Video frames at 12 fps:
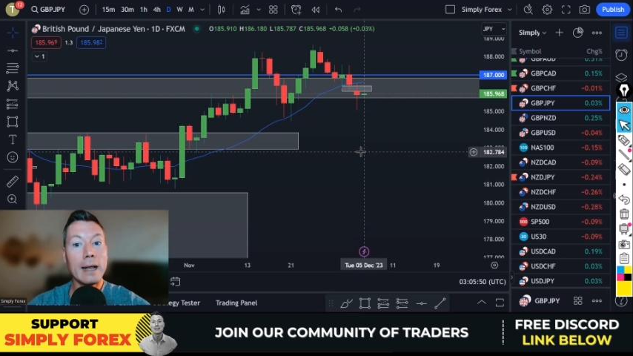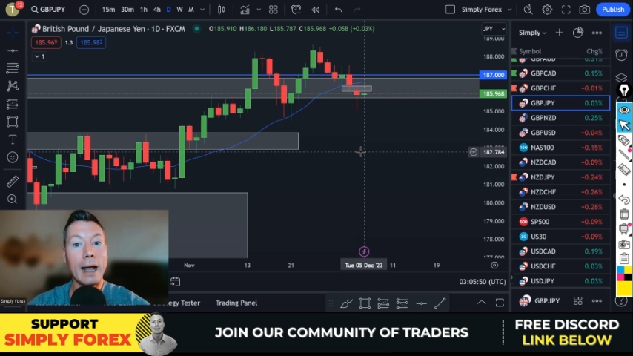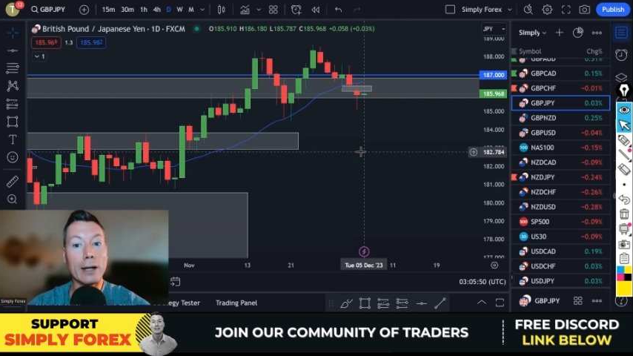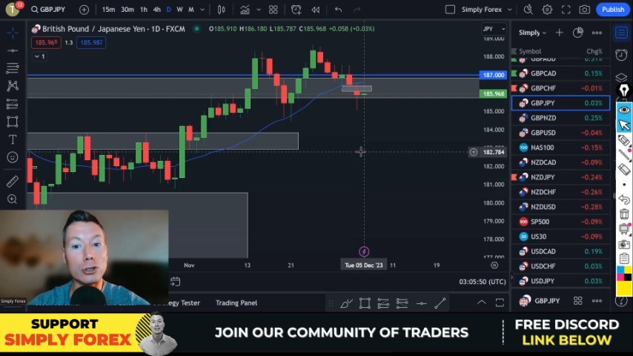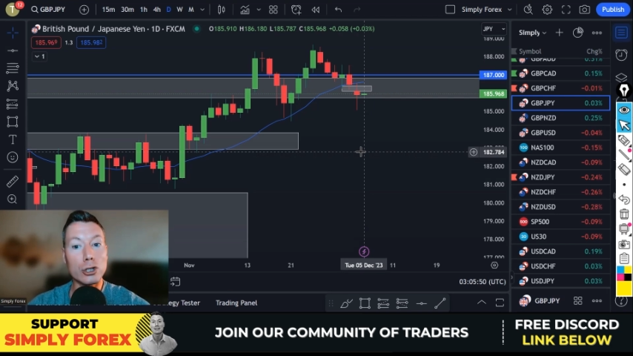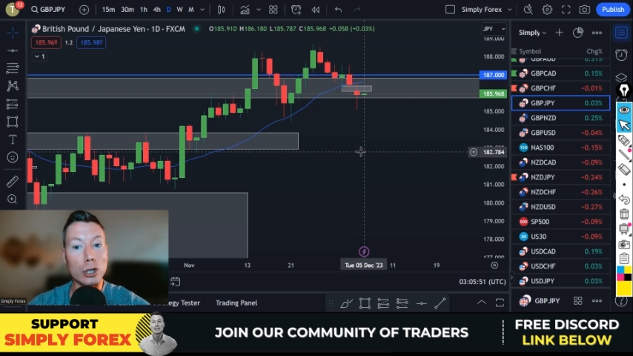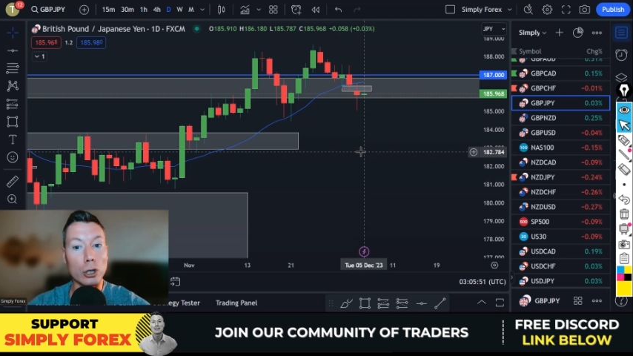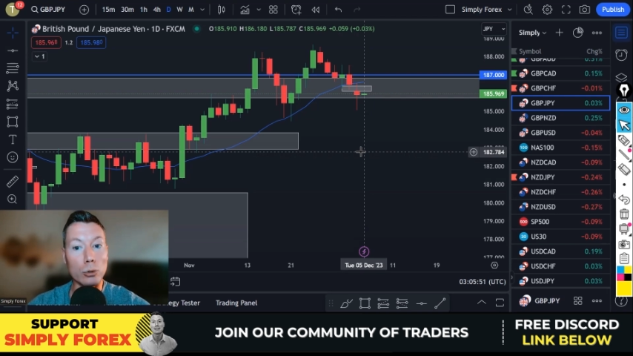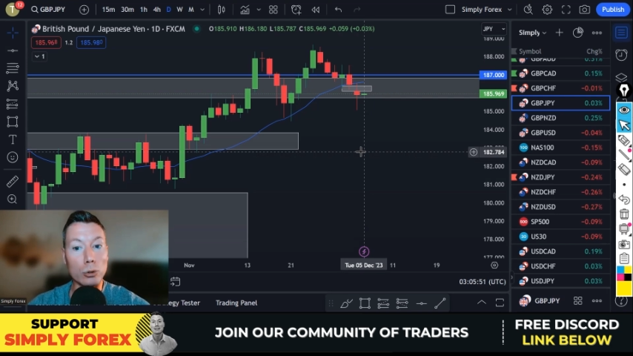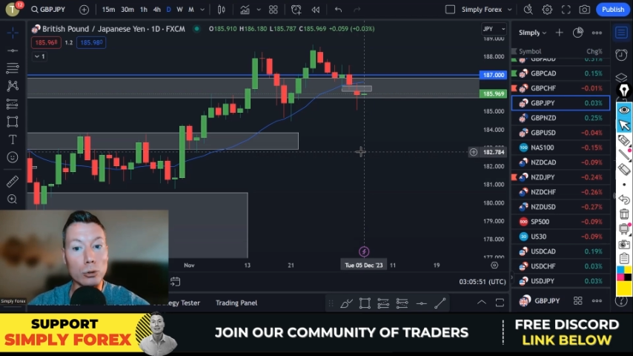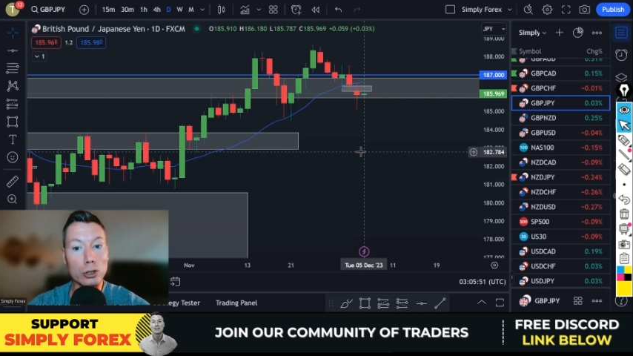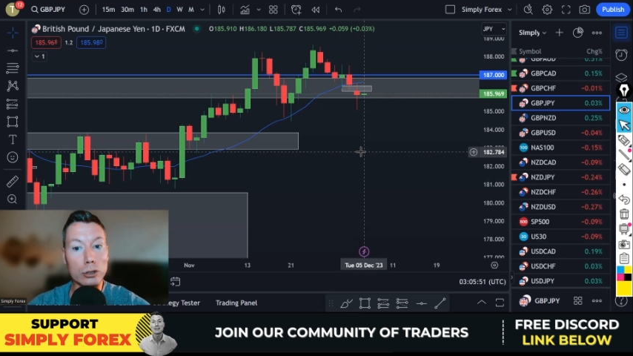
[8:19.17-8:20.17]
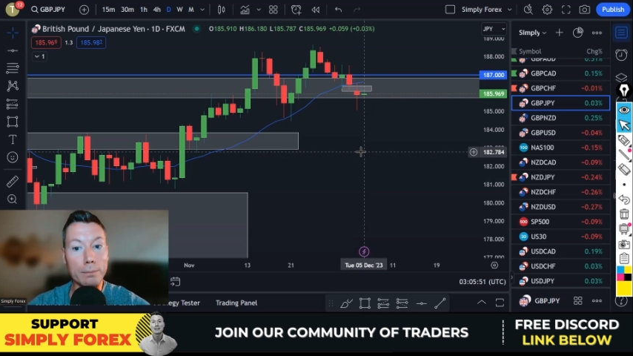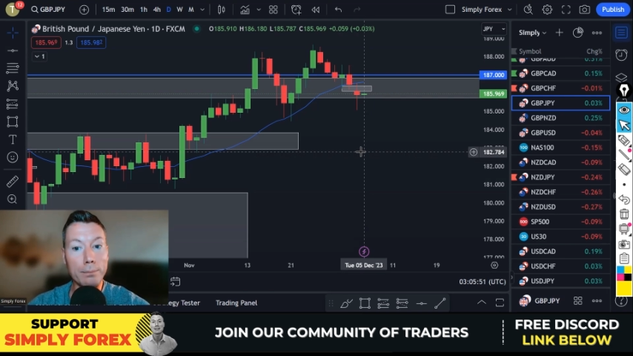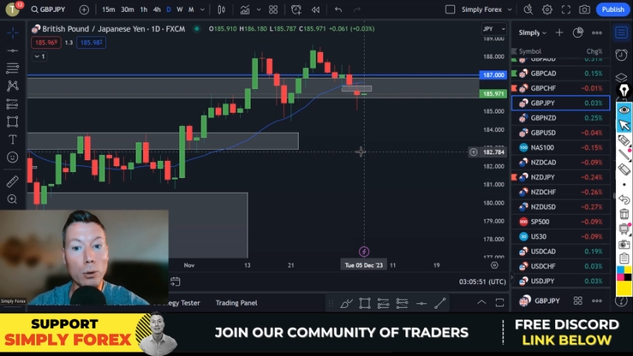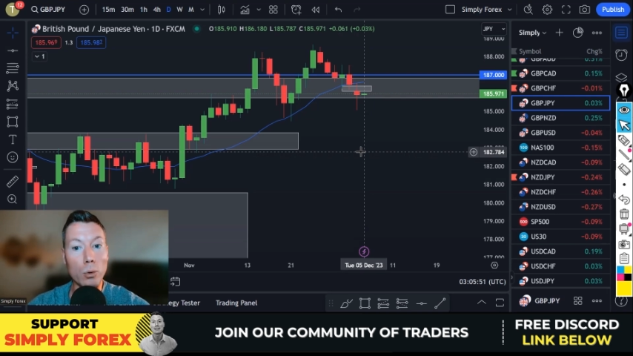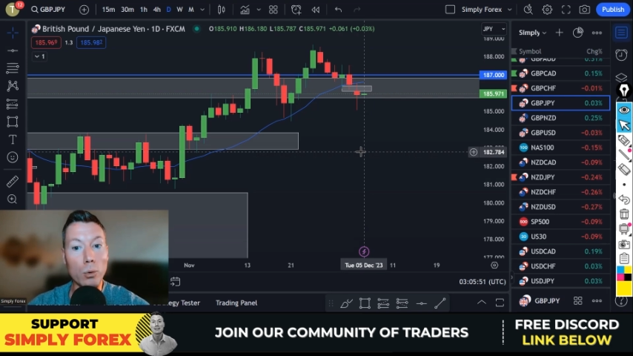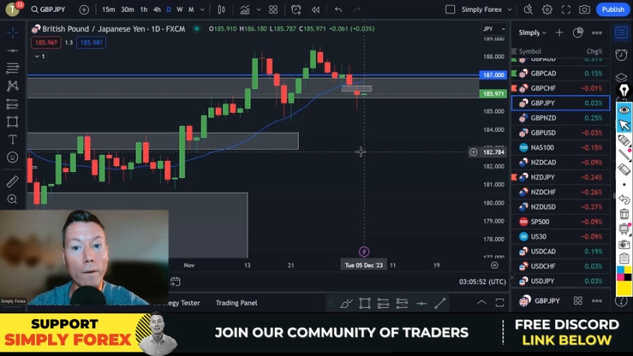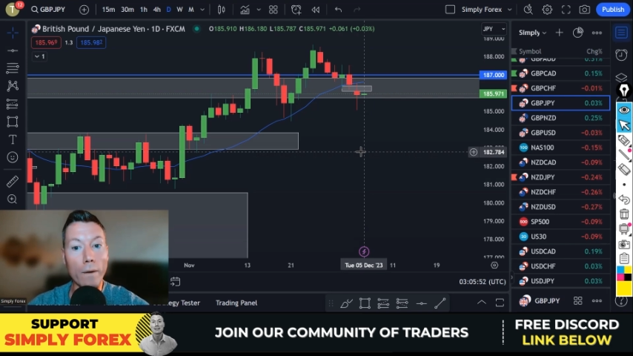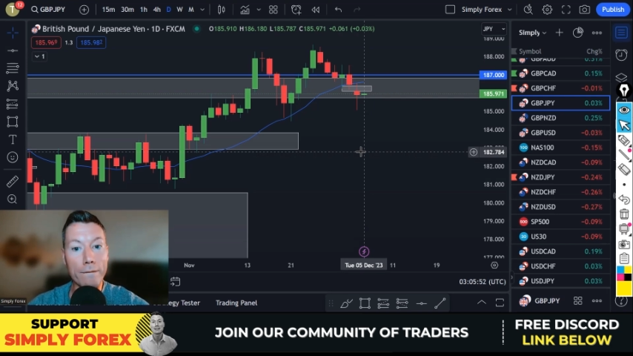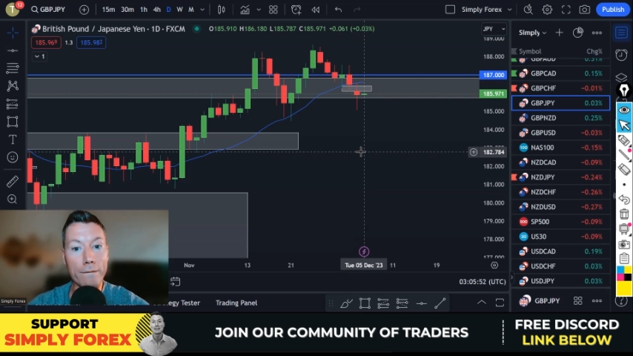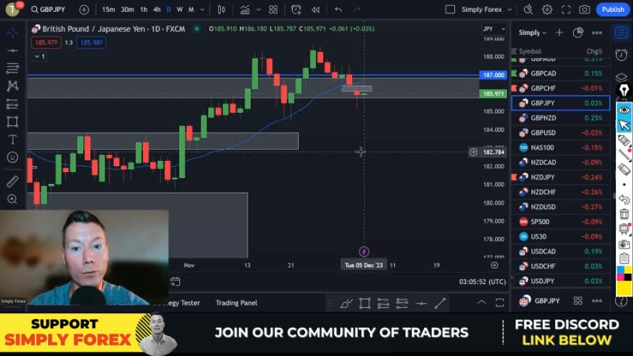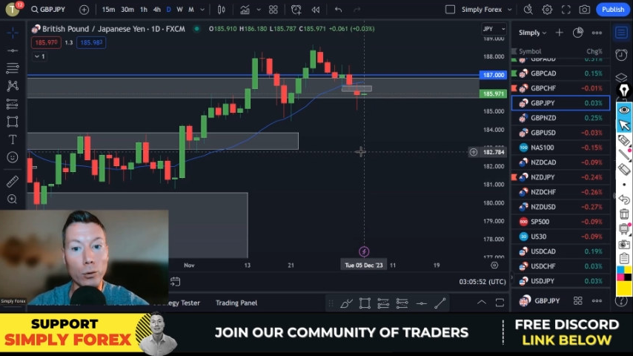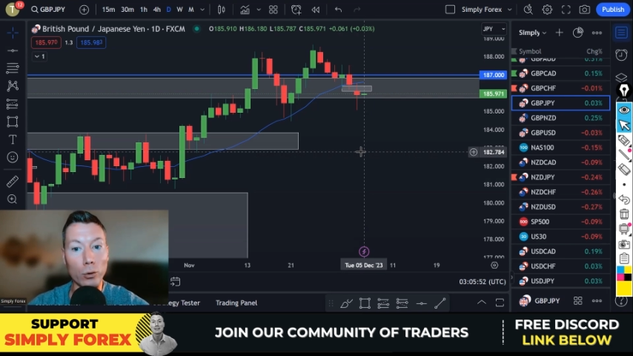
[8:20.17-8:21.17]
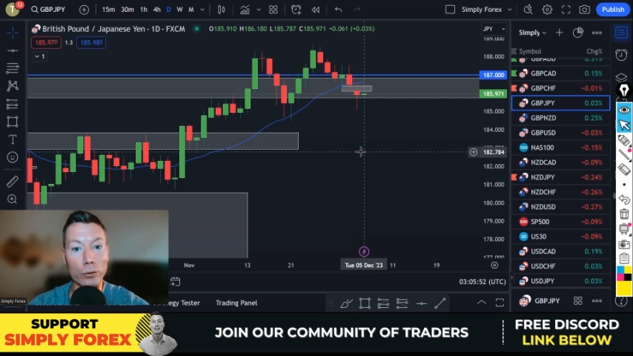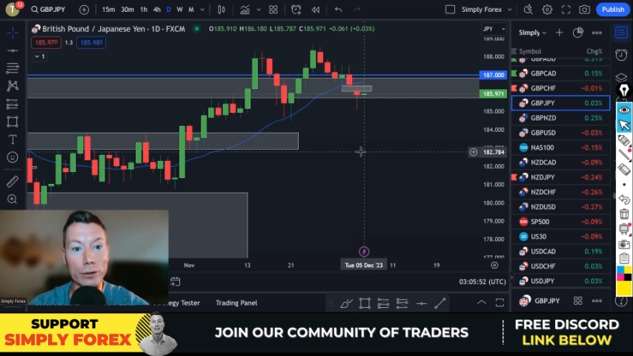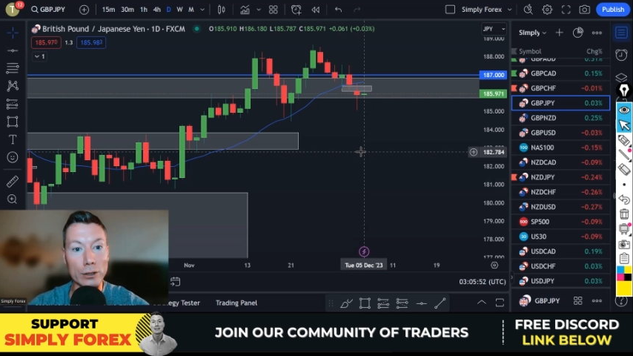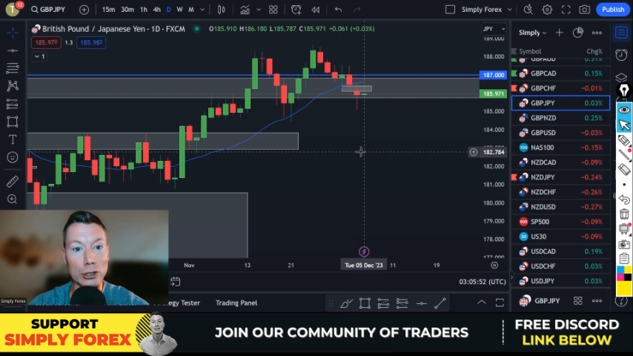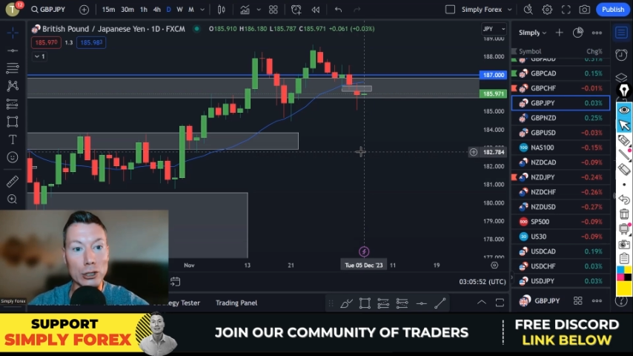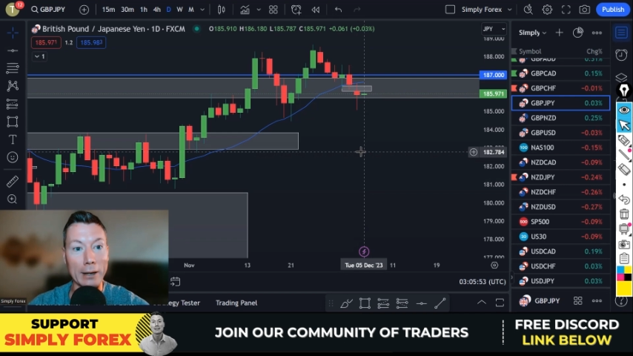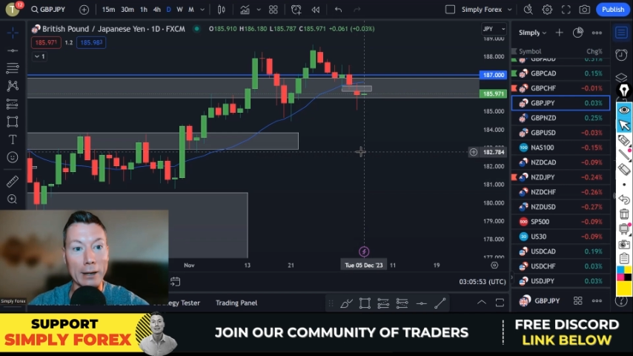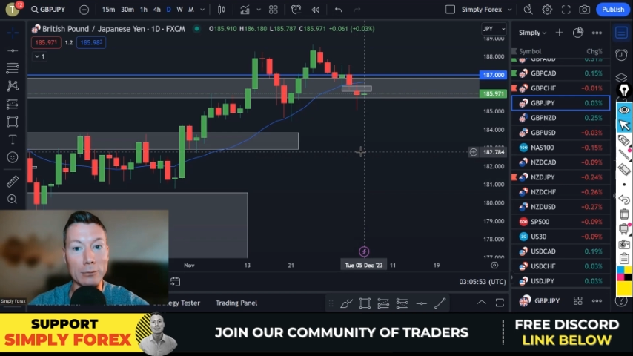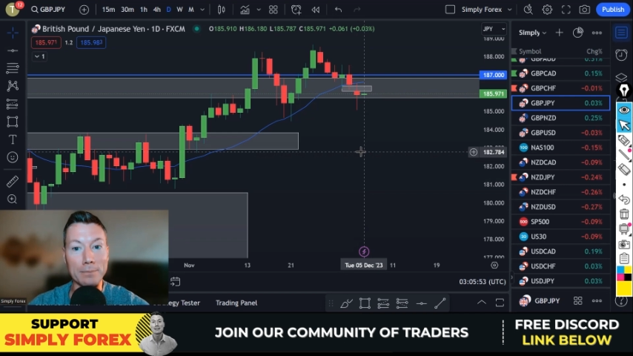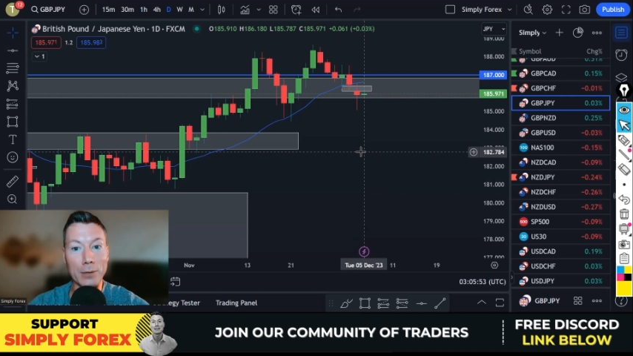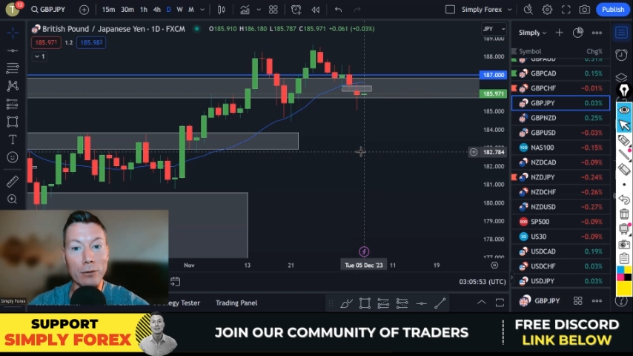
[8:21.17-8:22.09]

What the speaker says: and show your support for the channel.